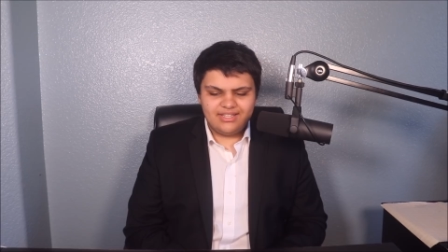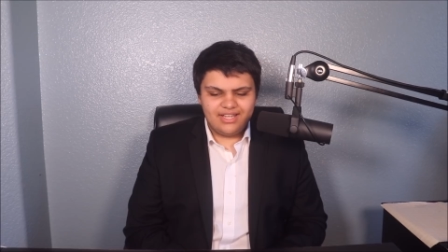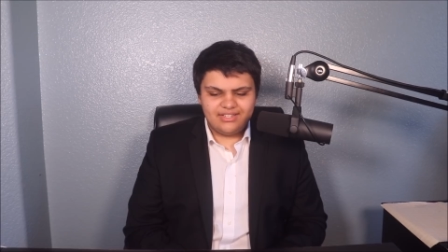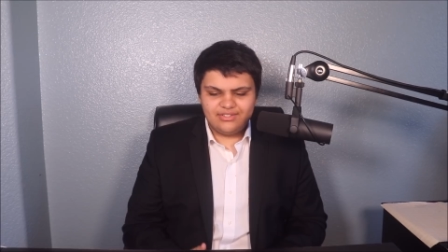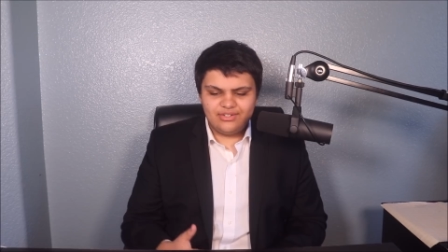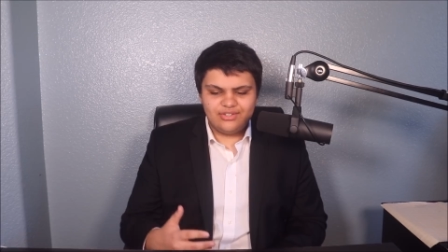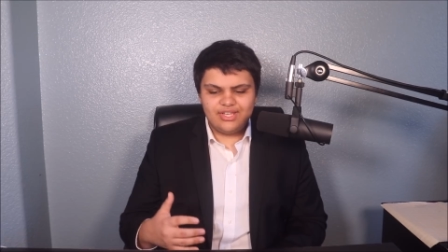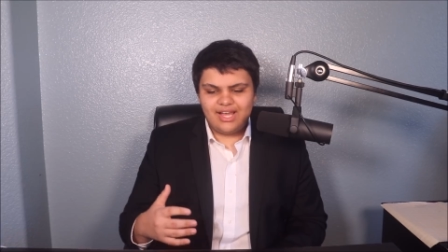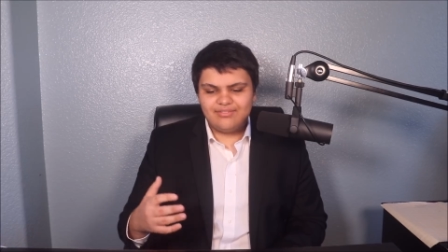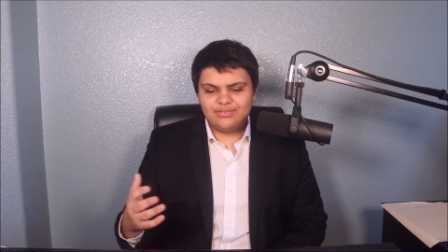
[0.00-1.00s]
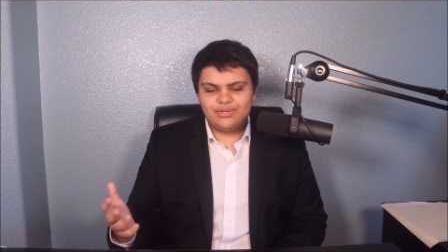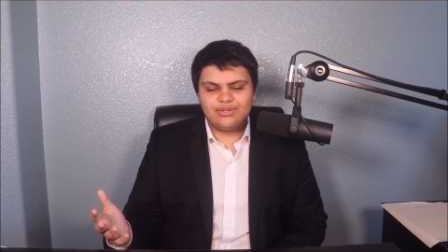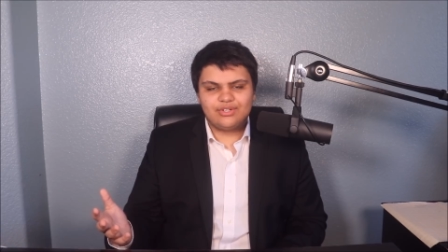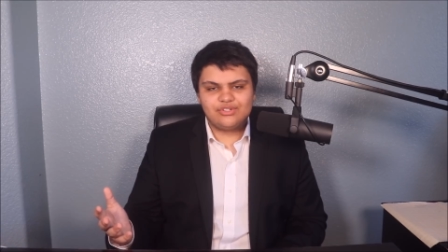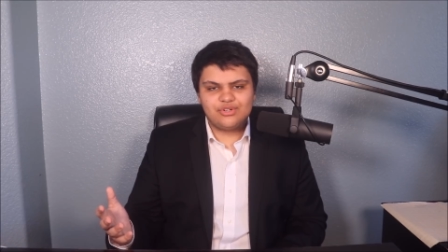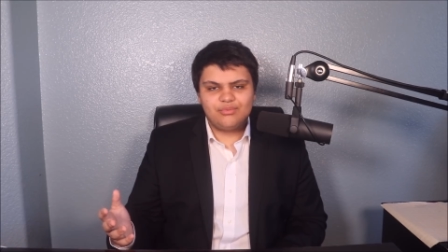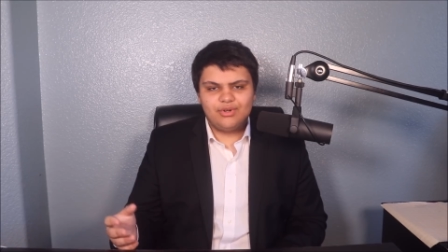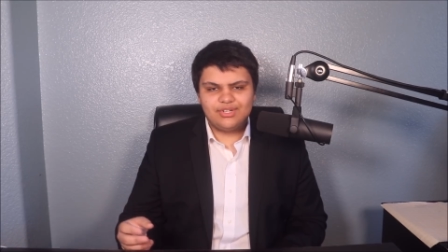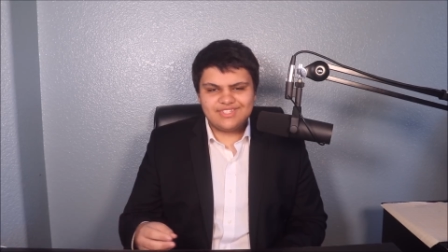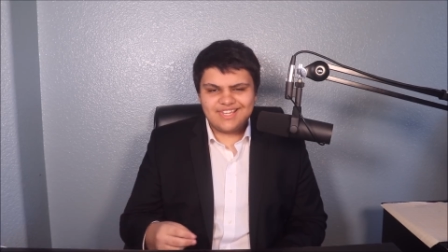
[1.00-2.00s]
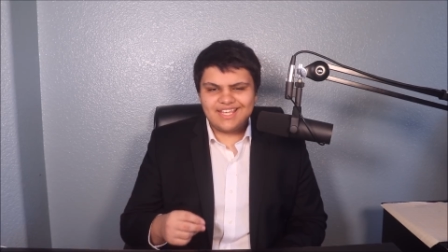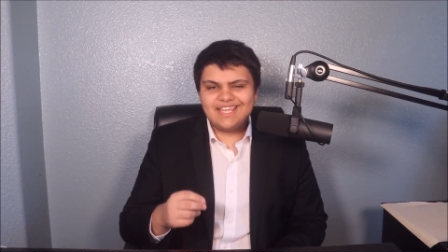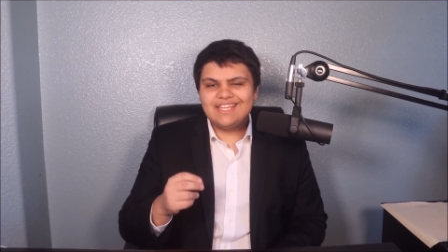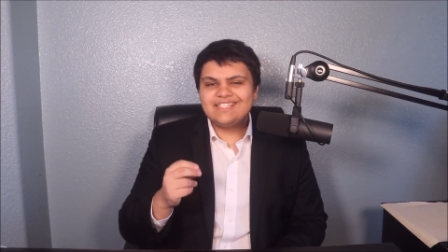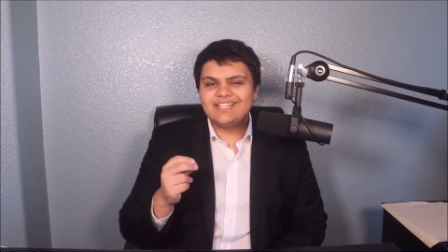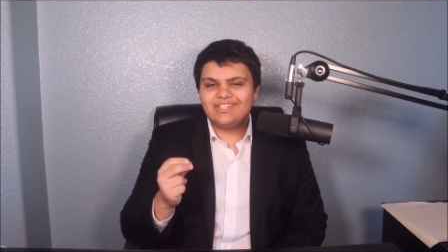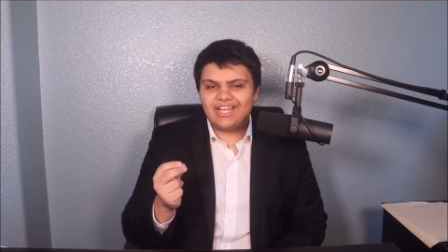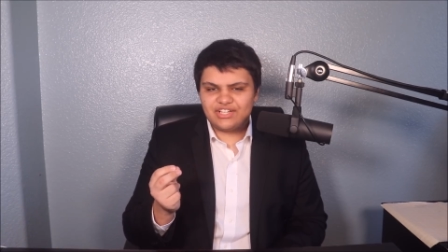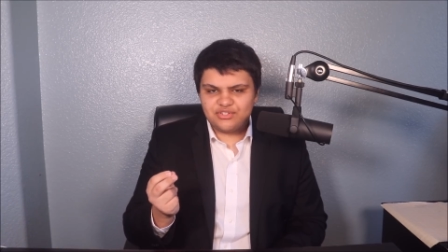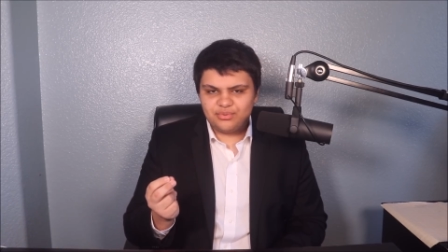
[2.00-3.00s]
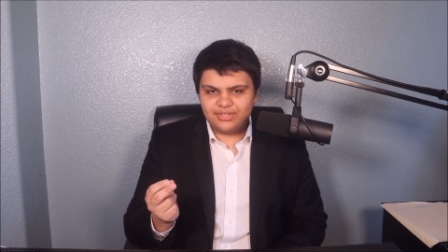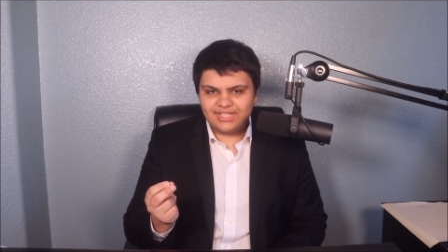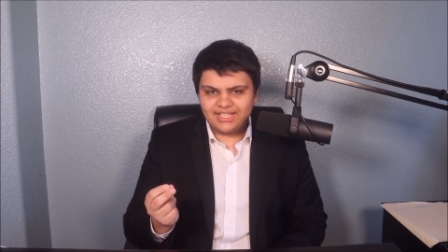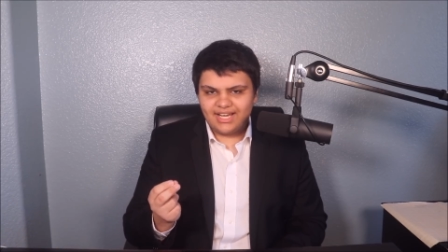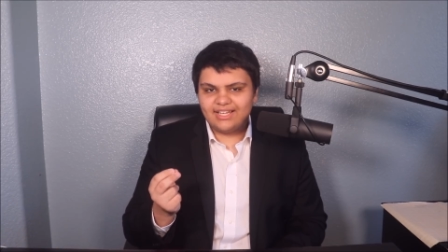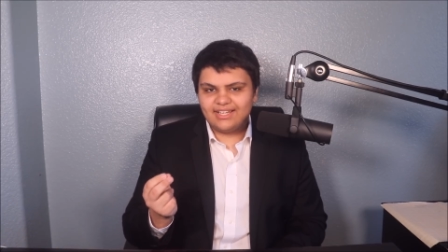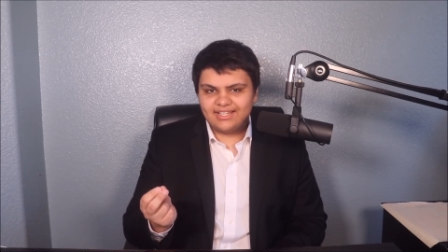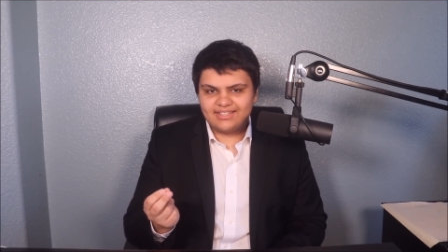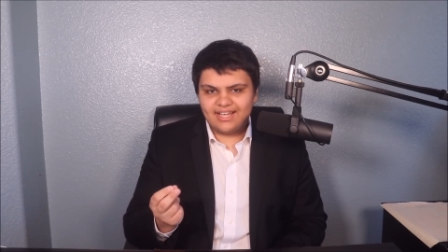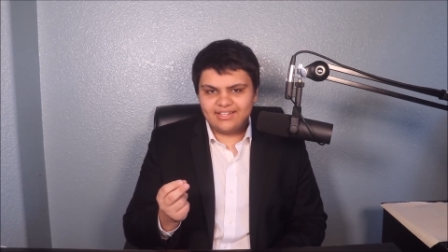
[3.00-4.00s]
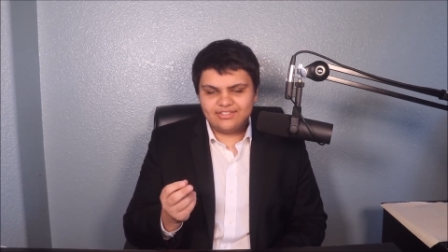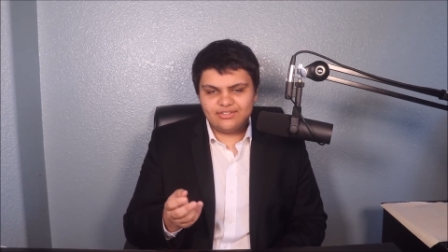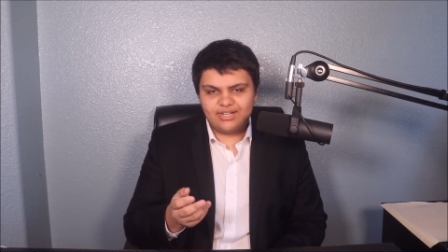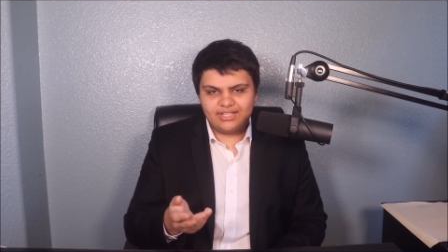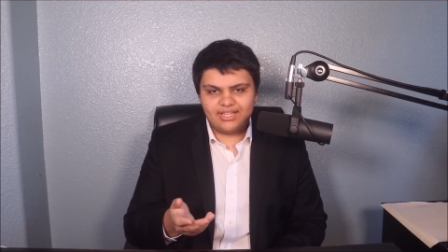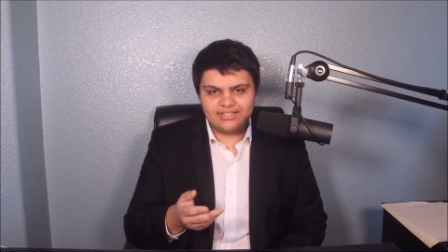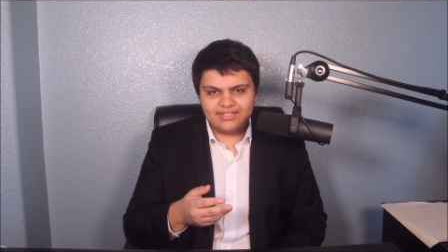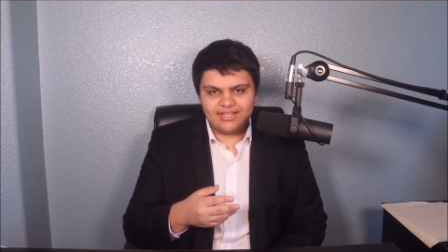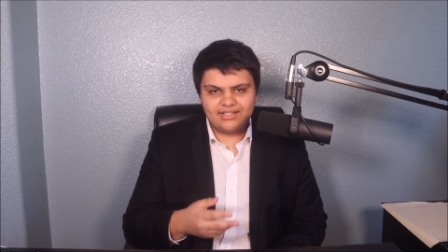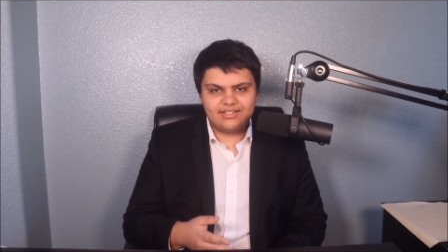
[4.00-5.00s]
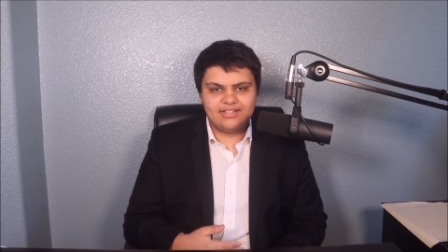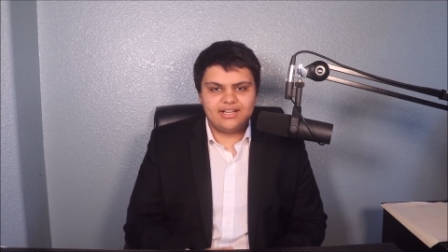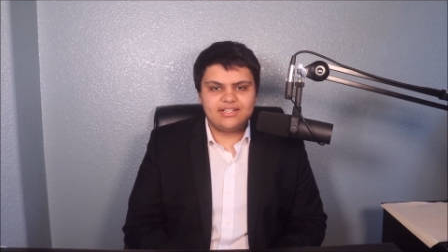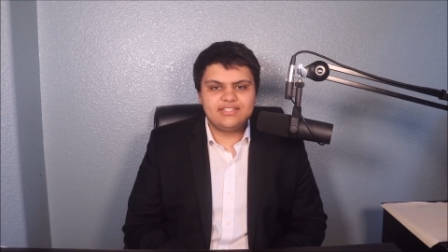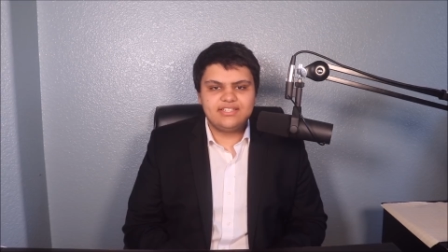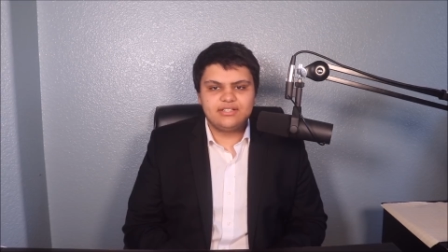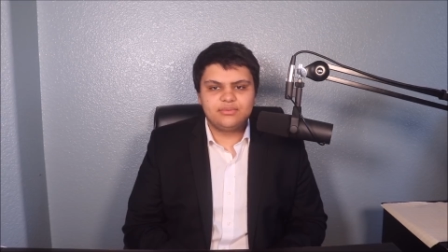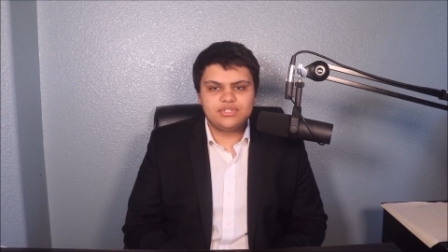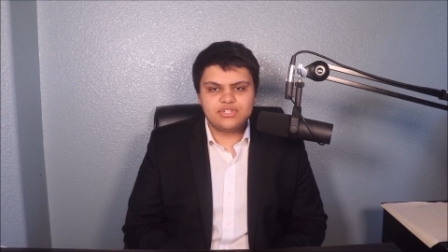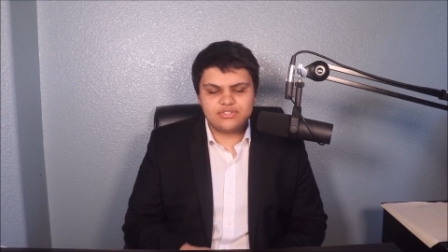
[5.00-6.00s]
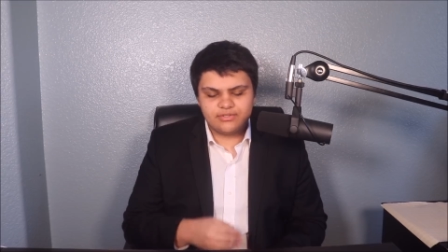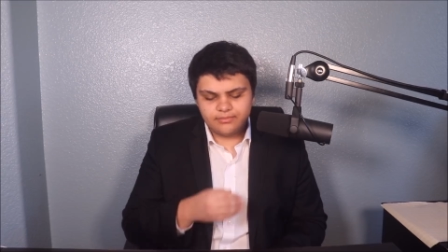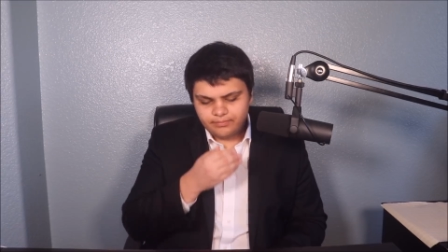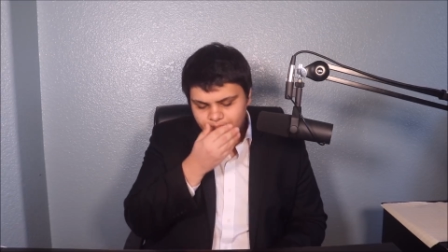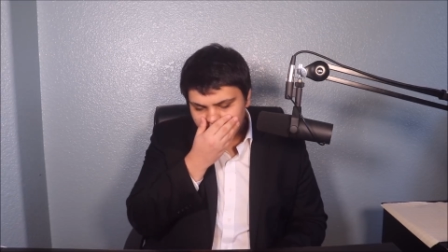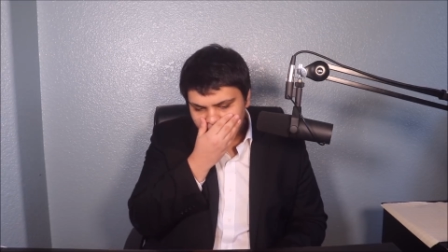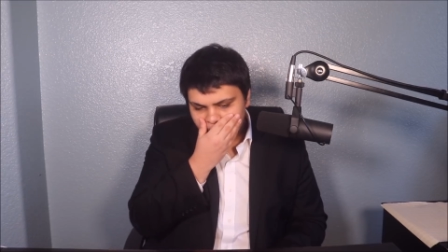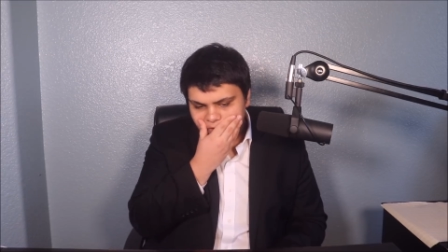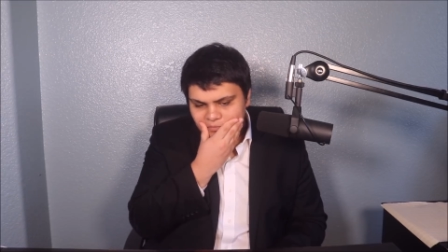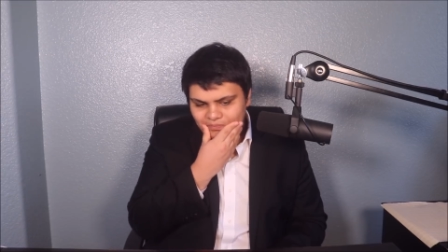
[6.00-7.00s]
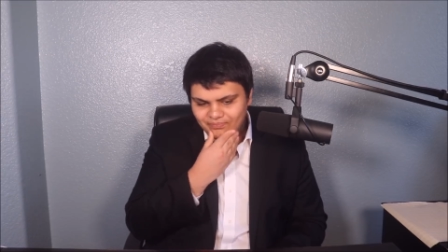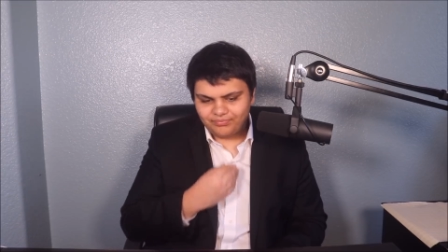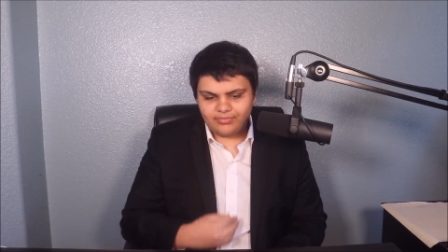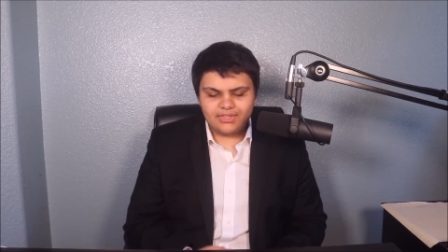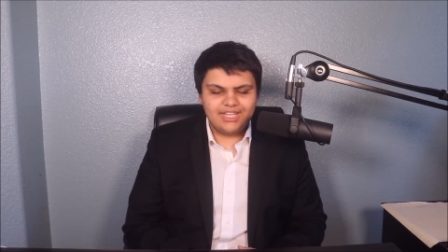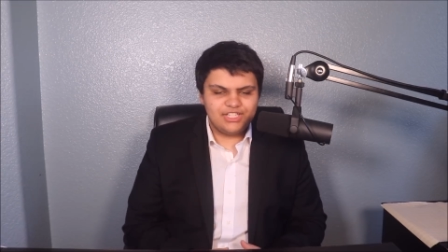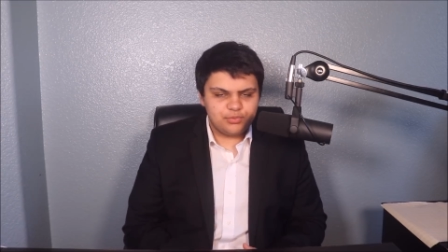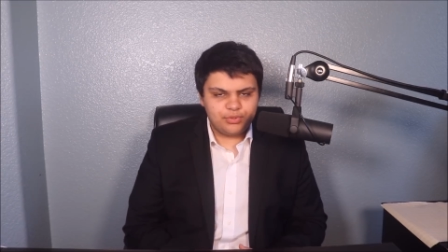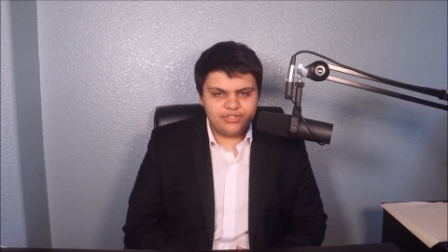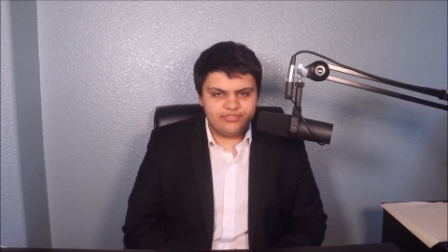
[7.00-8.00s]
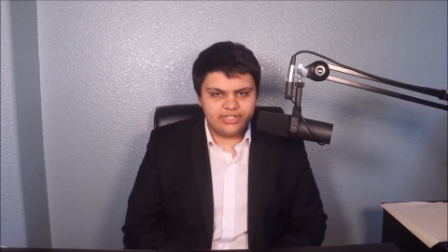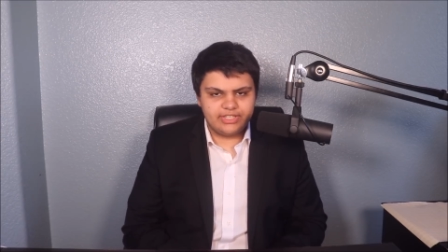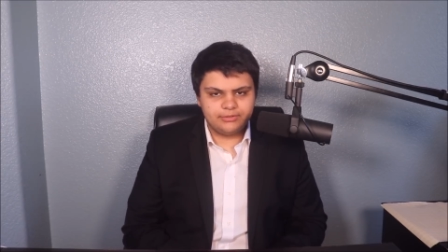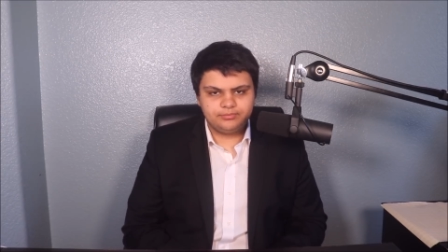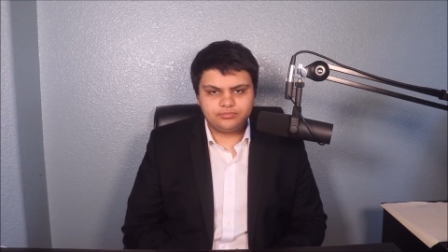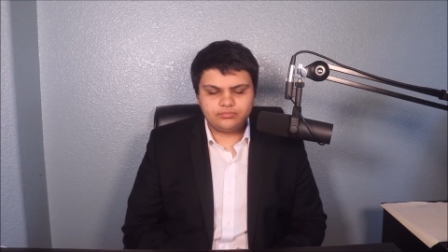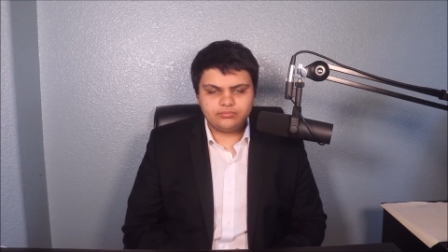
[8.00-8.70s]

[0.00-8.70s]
and then, you know, you have him going on Joe Rogan saying, intellectually, I like that, you know, I like that uh, idea, which is, you know, is pretty funny.